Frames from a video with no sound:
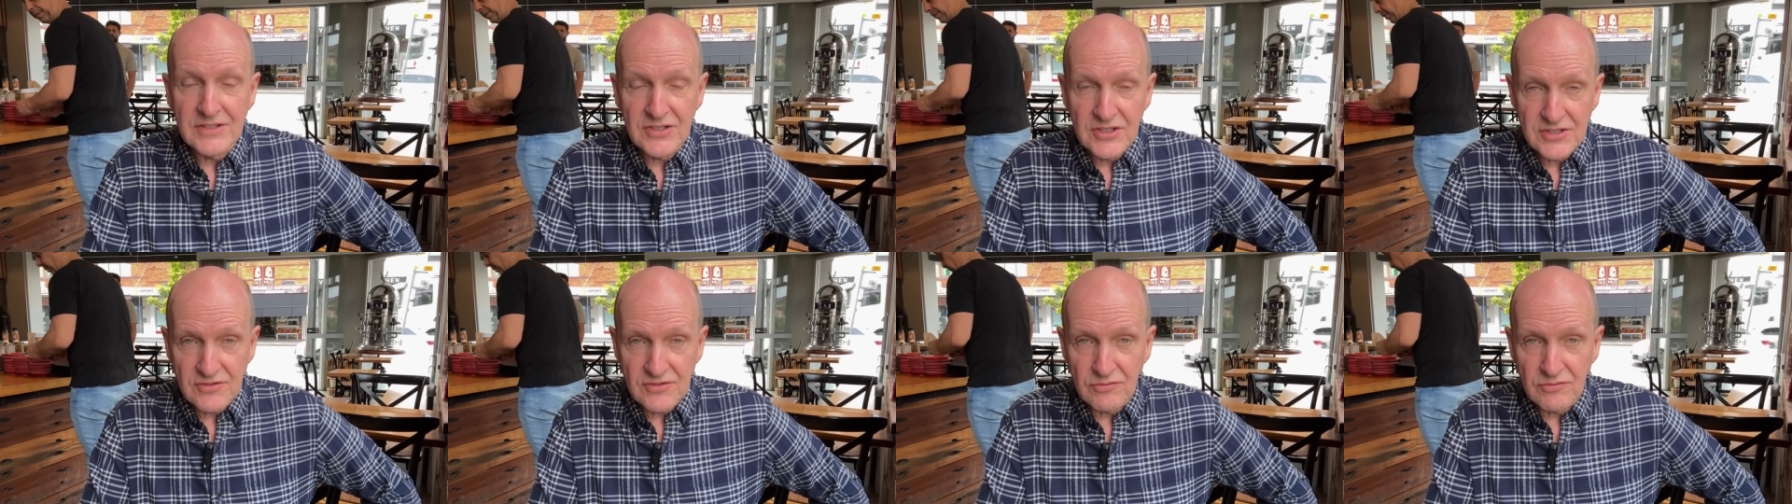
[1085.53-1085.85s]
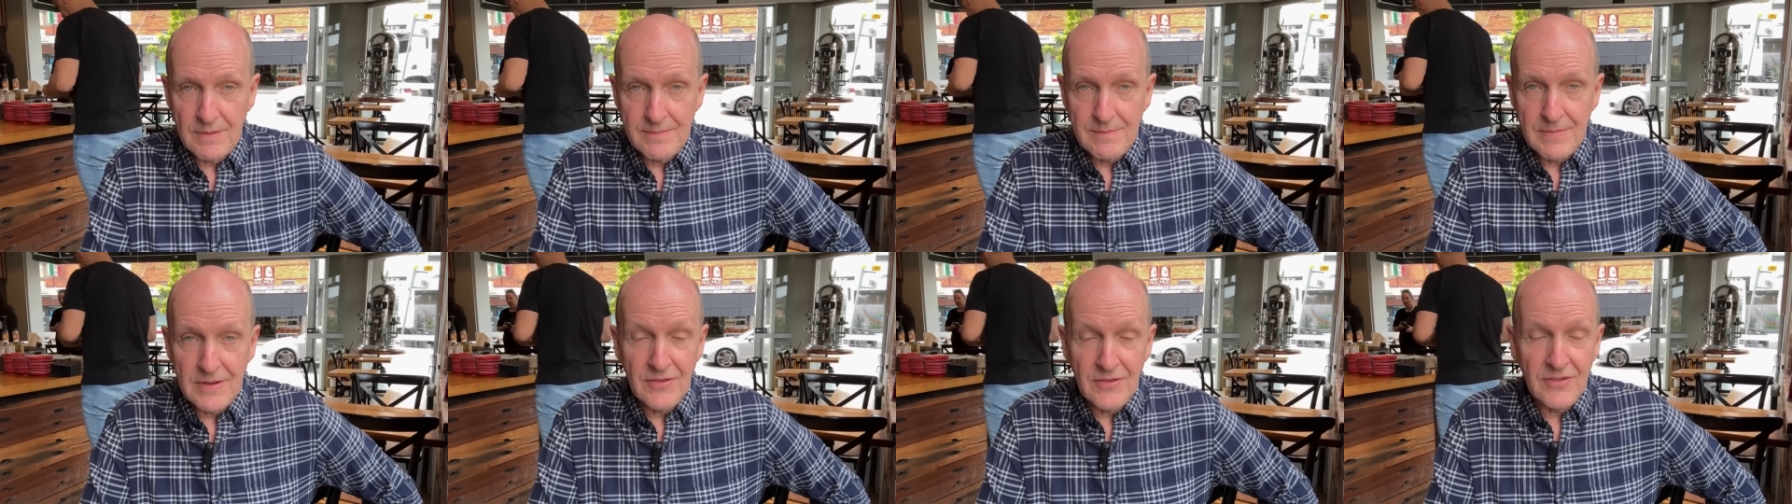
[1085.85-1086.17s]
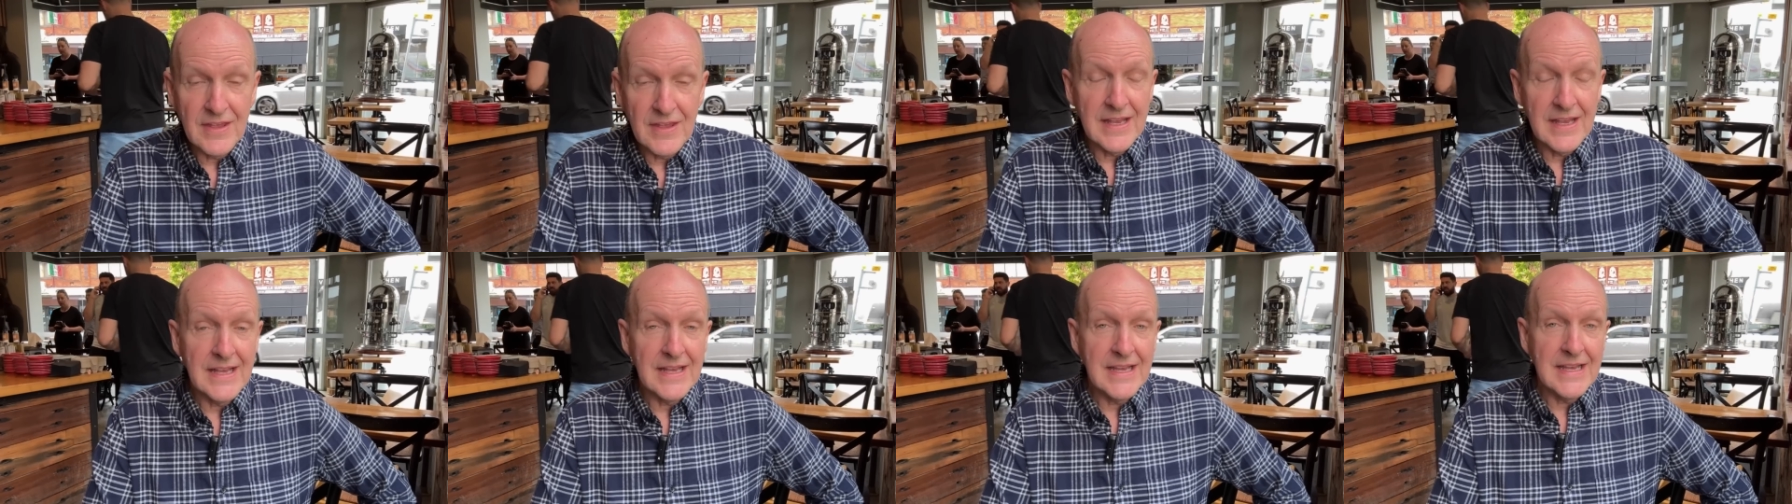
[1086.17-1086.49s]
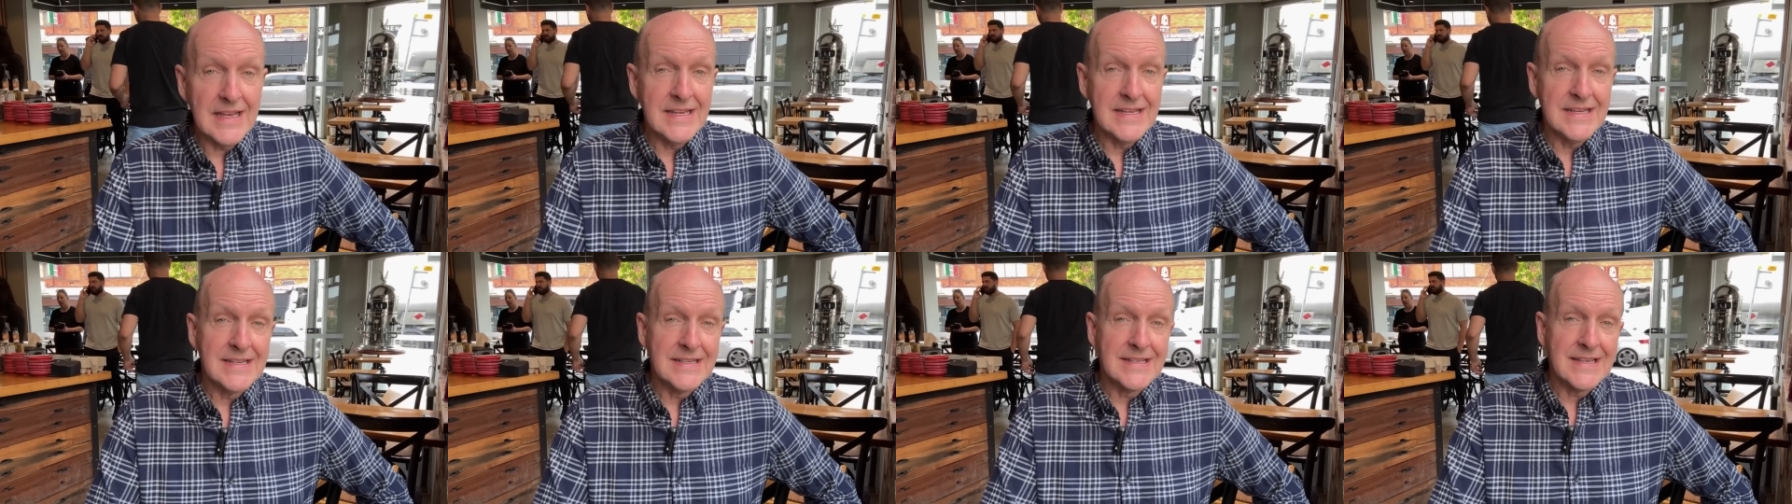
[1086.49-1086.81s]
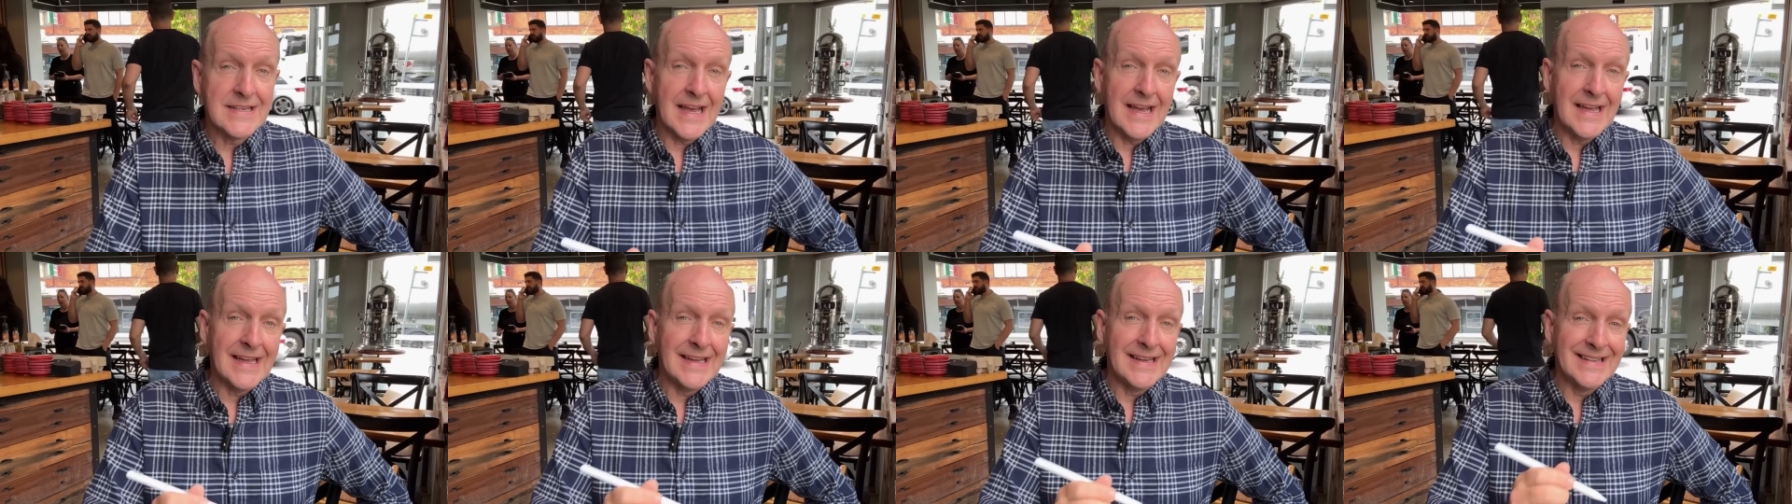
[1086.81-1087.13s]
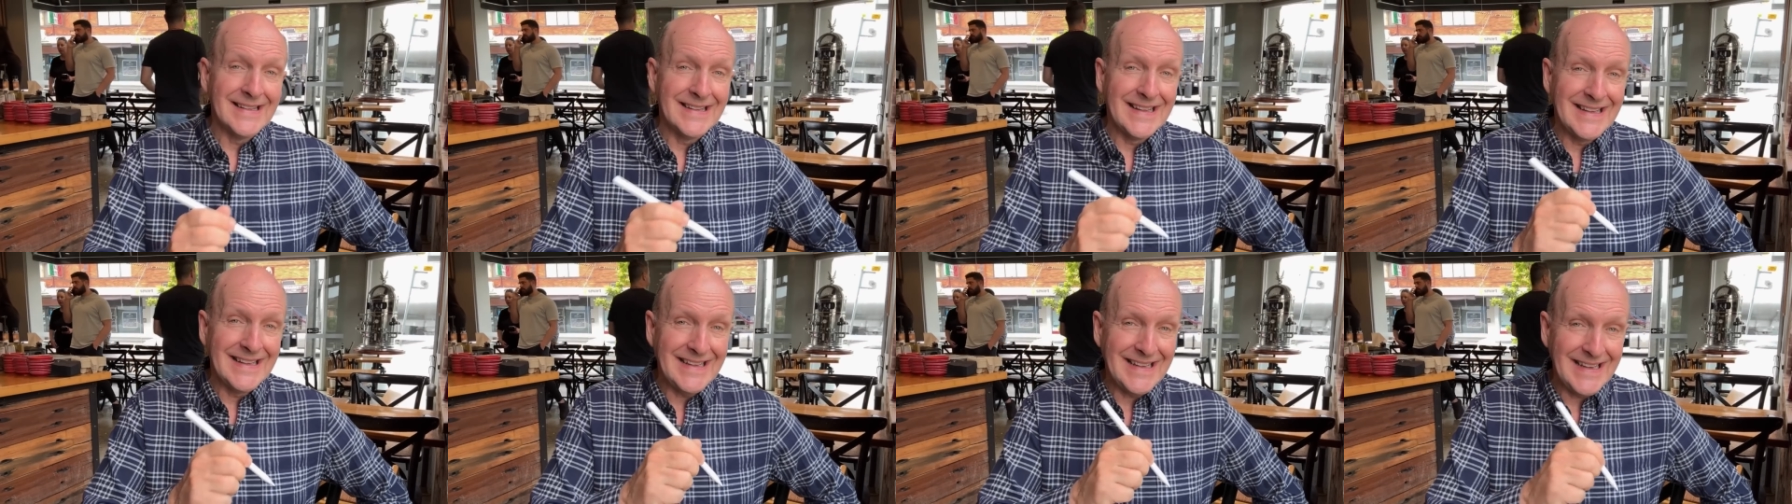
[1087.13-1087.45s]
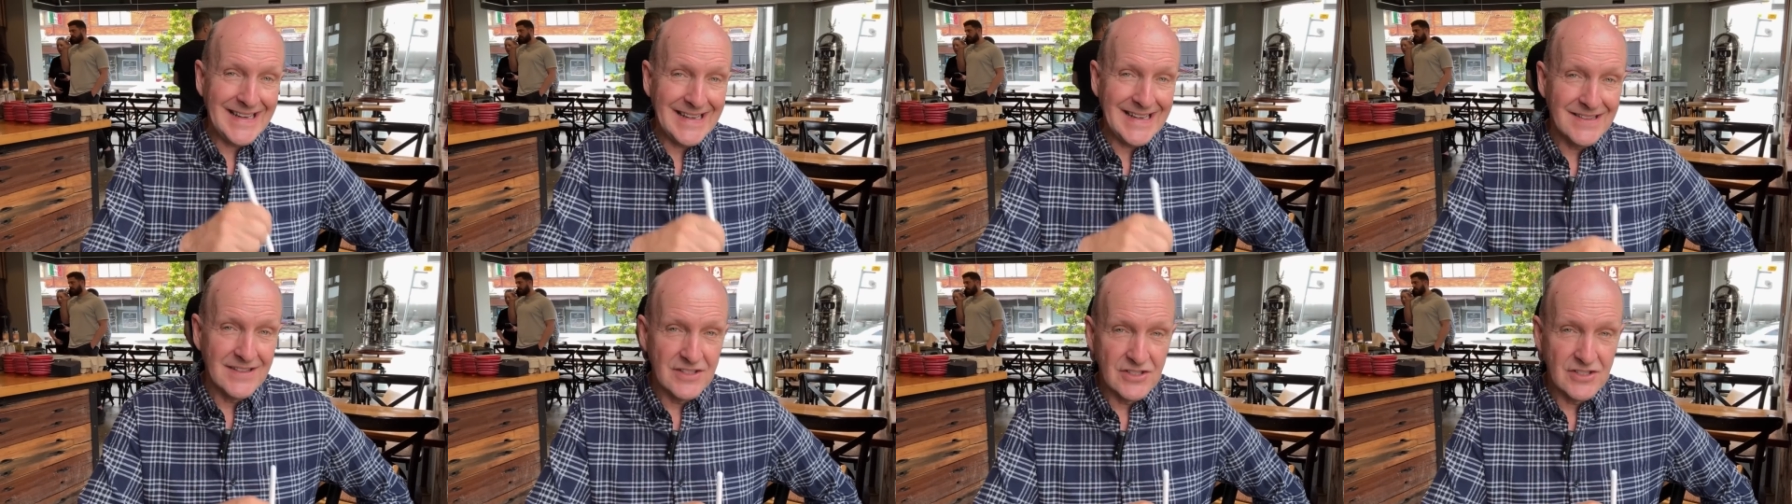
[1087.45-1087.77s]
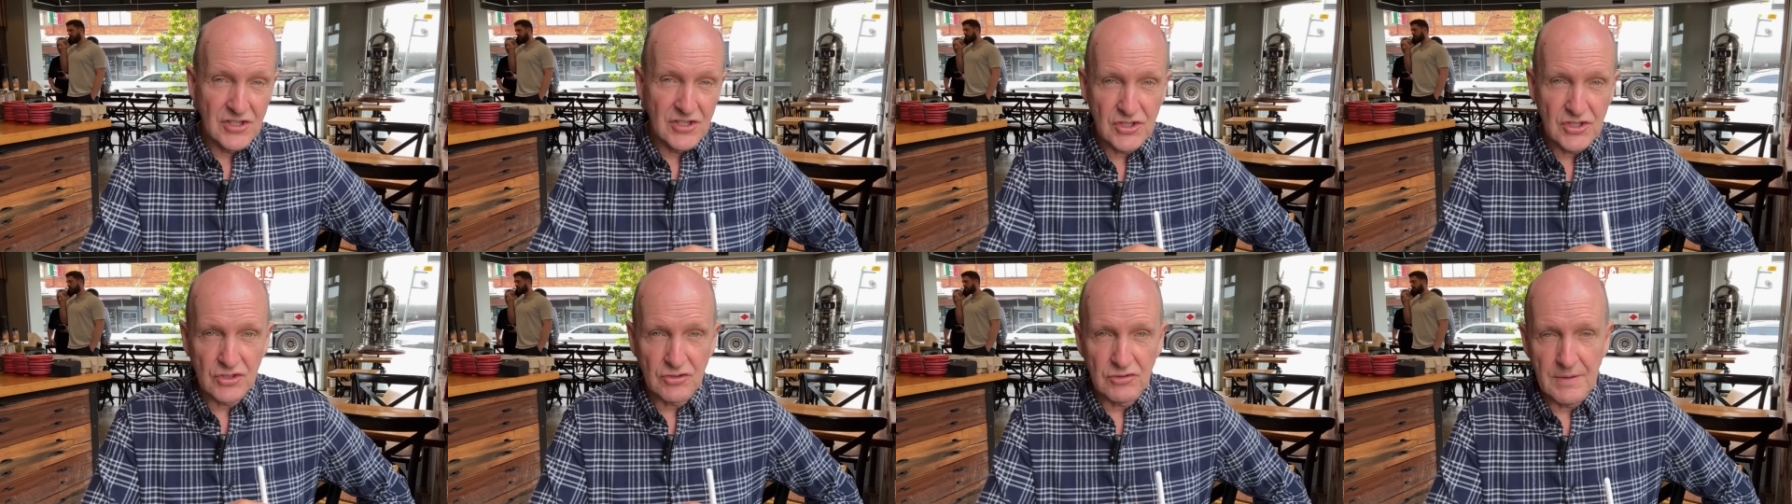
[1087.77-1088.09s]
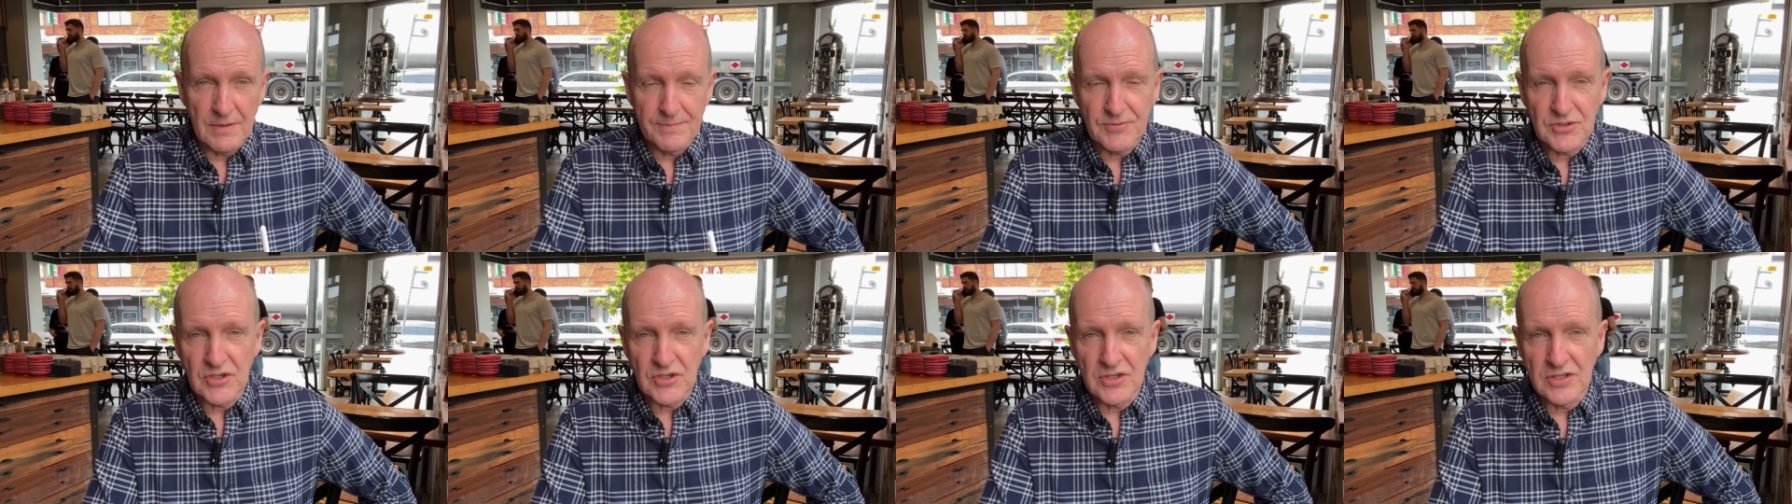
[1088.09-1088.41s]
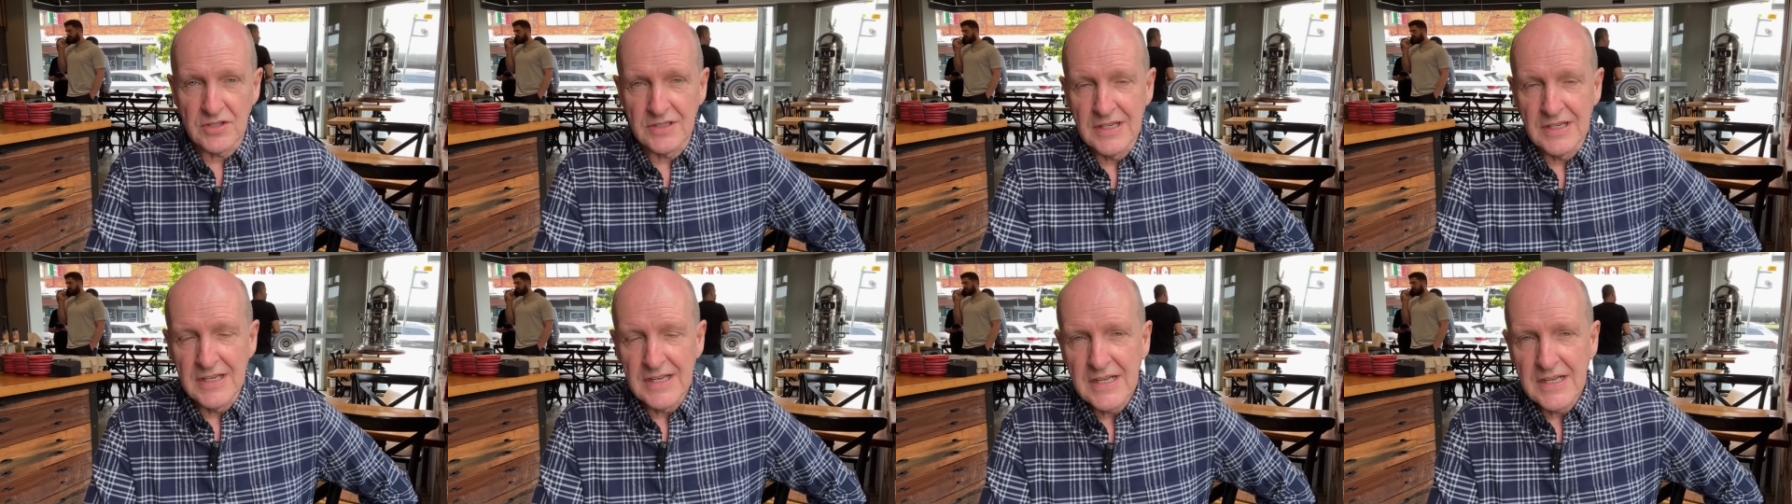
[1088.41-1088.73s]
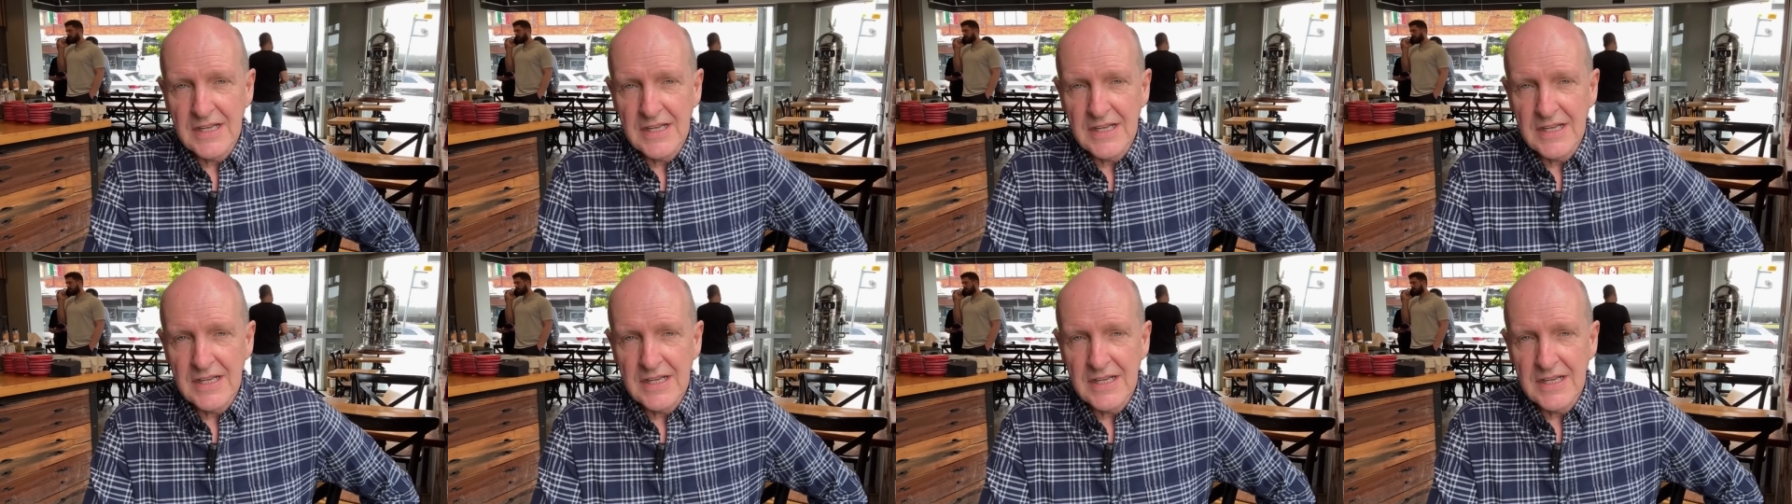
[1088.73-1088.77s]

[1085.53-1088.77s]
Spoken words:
just remember there is a link in the description